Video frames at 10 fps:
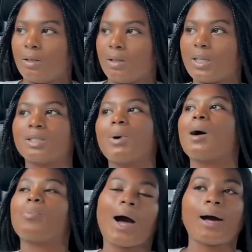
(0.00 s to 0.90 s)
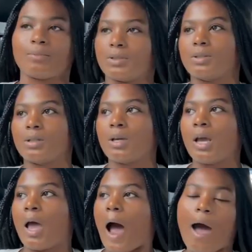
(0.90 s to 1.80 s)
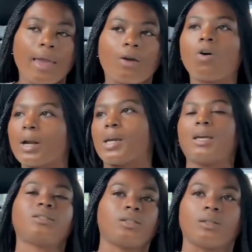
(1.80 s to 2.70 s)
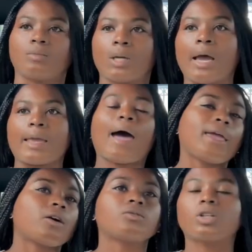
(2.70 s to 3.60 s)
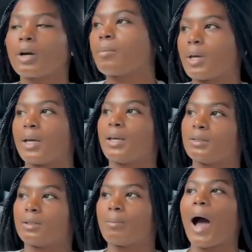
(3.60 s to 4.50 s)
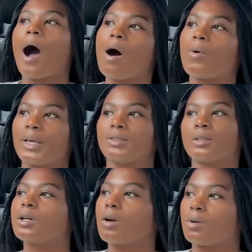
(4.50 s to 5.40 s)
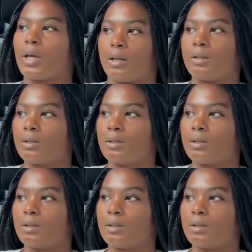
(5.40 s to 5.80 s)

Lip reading: This my pops. I ain't going against him. Y'all ain't gonna turn me against him. I always stood on it.